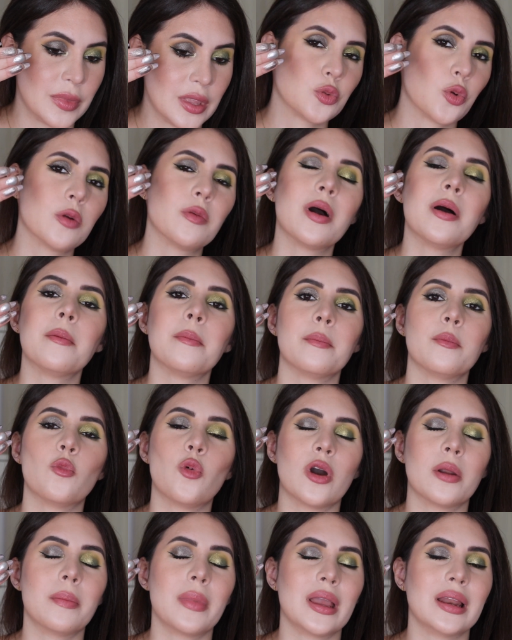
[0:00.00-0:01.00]
More about
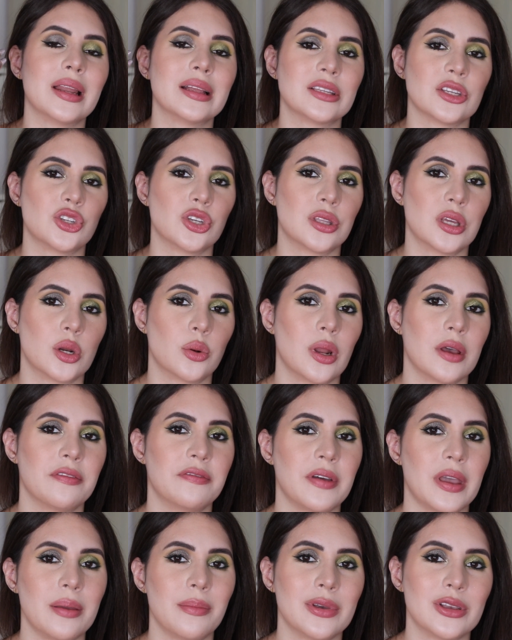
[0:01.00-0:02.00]
what made Natasha Denona
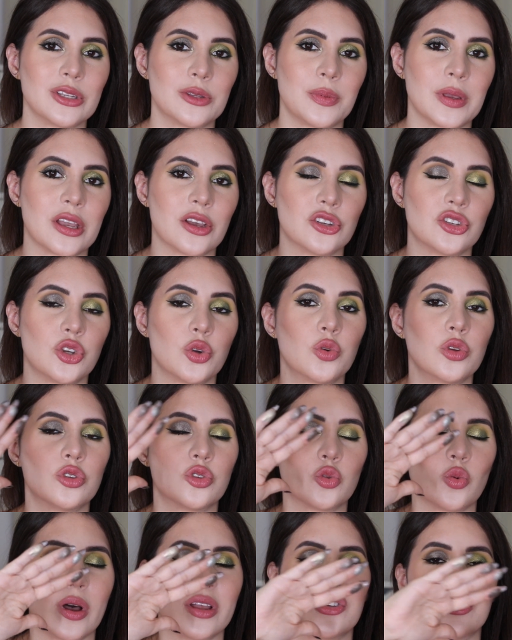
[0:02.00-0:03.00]
famous, because you would
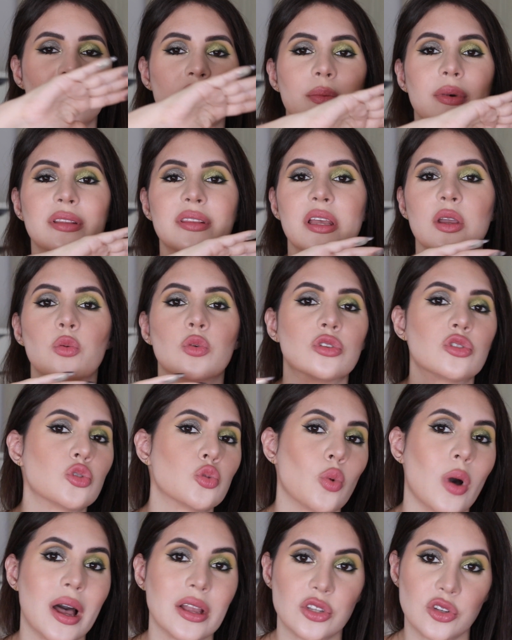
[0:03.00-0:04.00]
swatch them and they would
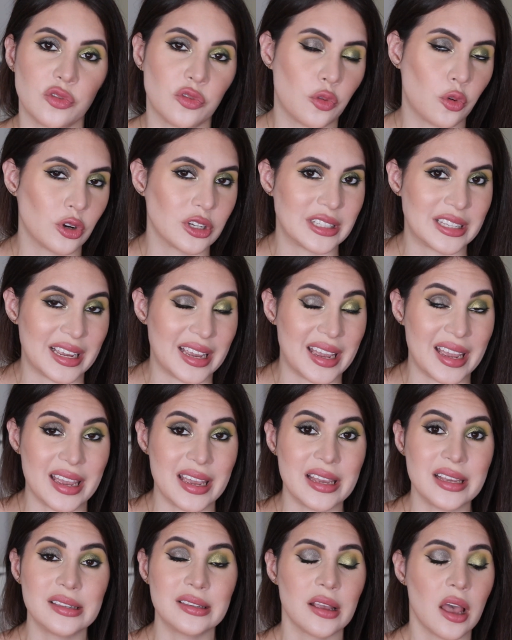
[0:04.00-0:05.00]
swatch for
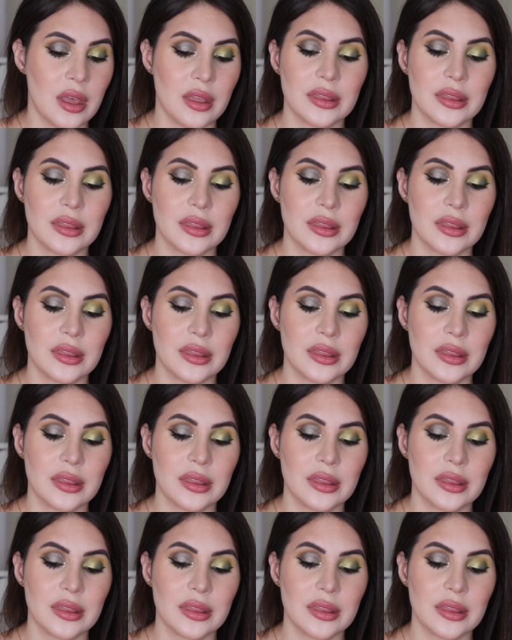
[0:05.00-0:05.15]
days.